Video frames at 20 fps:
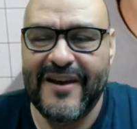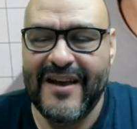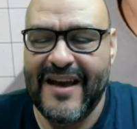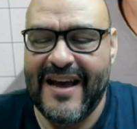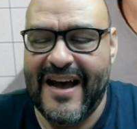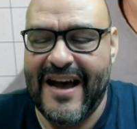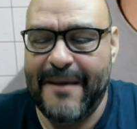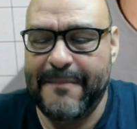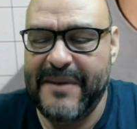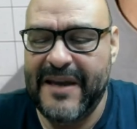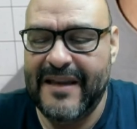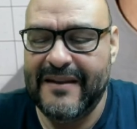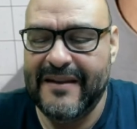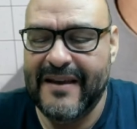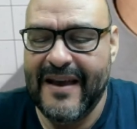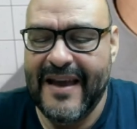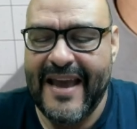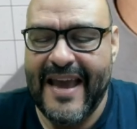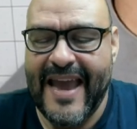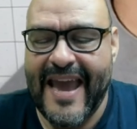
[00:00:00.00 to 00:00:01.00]
I mean,
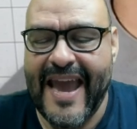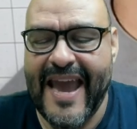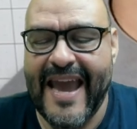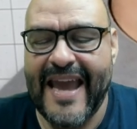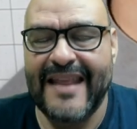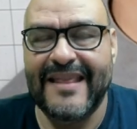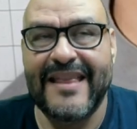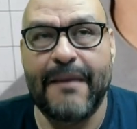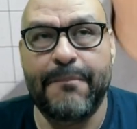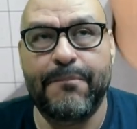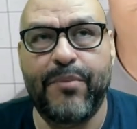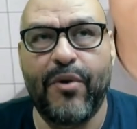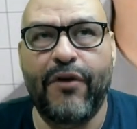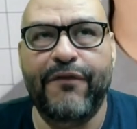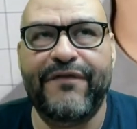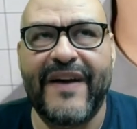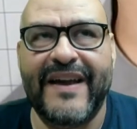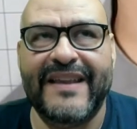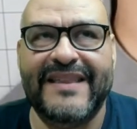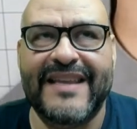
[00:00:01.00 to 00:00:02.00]
and they
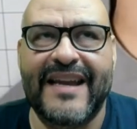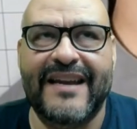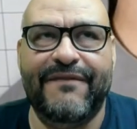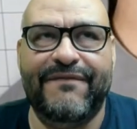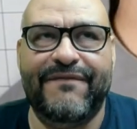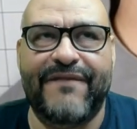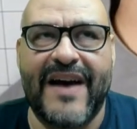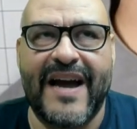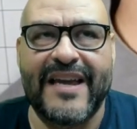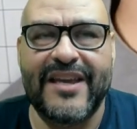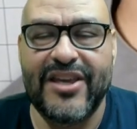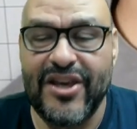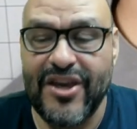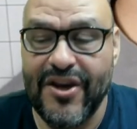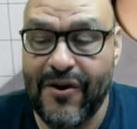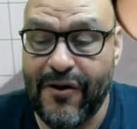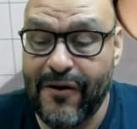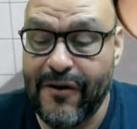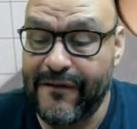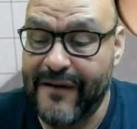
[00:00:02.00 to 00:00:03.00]
both identify
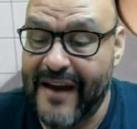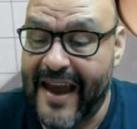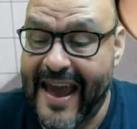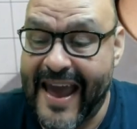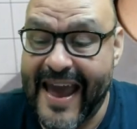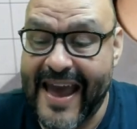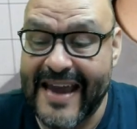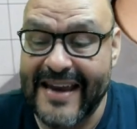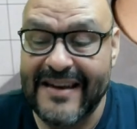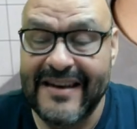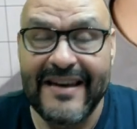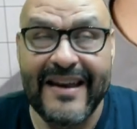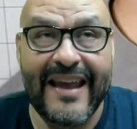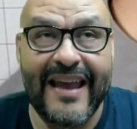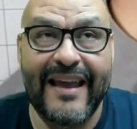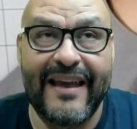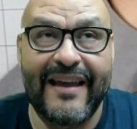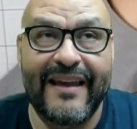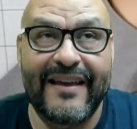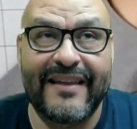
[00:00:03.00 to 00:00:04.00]
your hand,
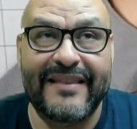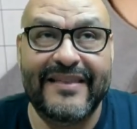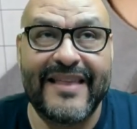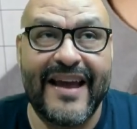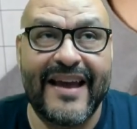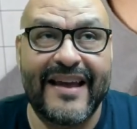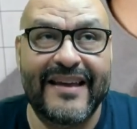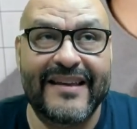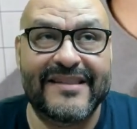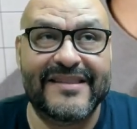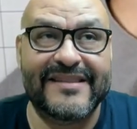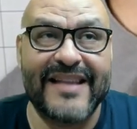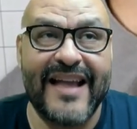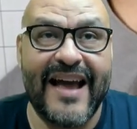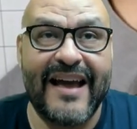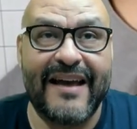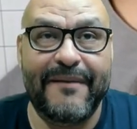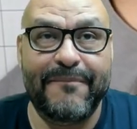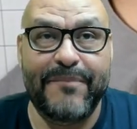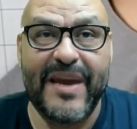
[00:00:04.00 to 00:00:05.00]
that it's
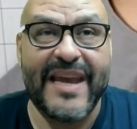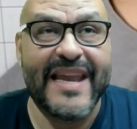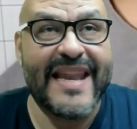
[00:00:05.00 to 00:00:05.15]
not being